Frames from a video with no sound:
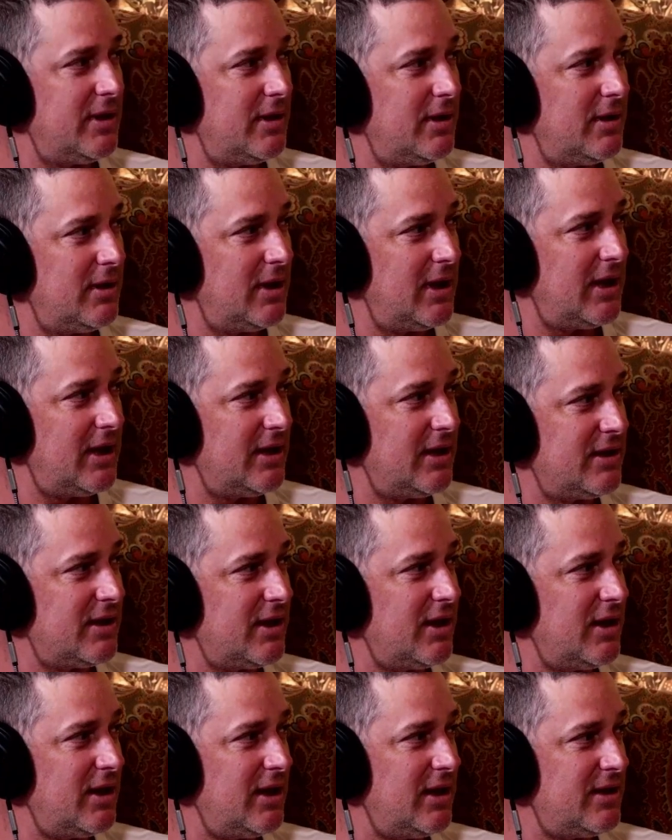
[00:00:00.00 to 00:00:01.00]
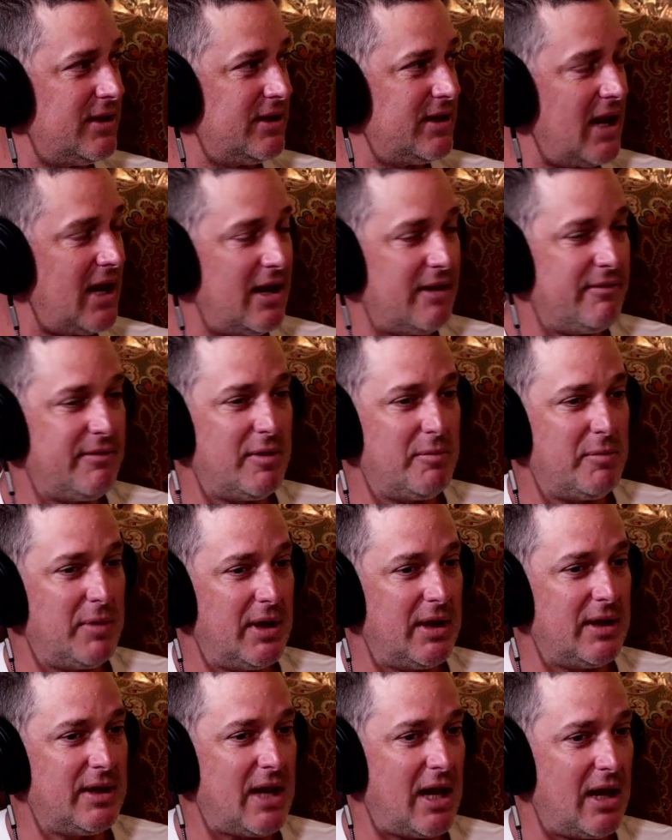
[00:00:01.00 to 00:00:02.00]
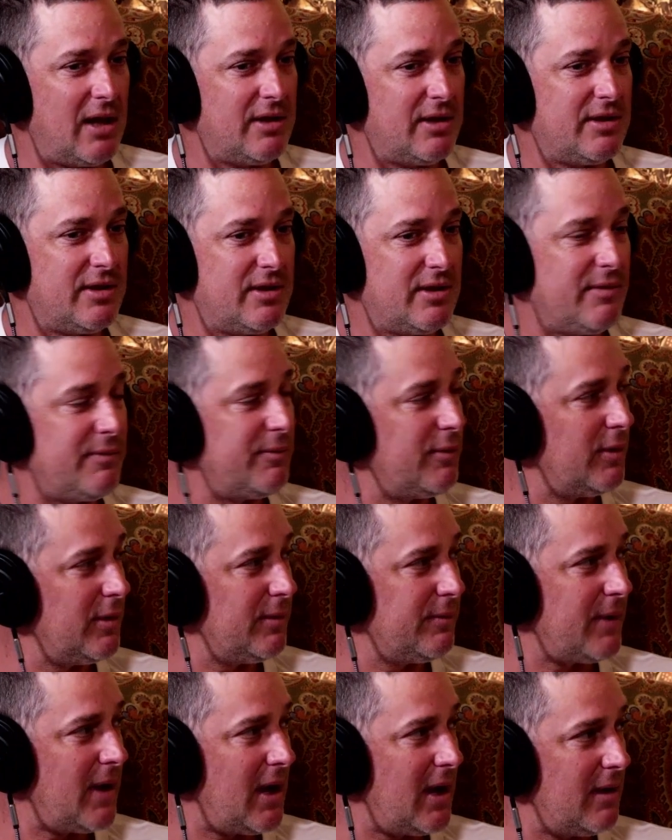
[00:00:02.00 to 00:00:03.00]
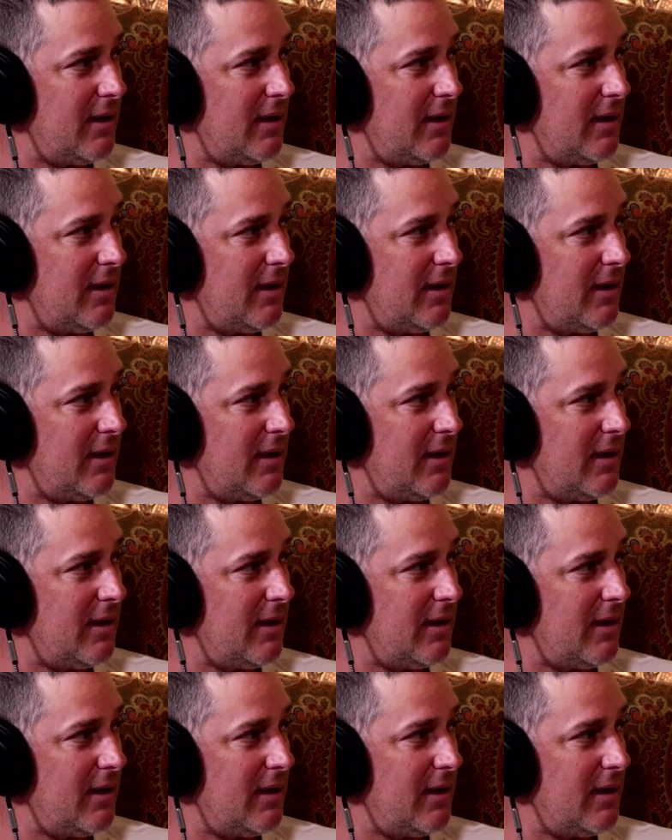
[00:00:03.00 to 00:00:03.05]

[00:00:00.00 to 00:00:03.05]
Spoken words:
Like it's gonna, instead of it being Dallas is the 4 or 5,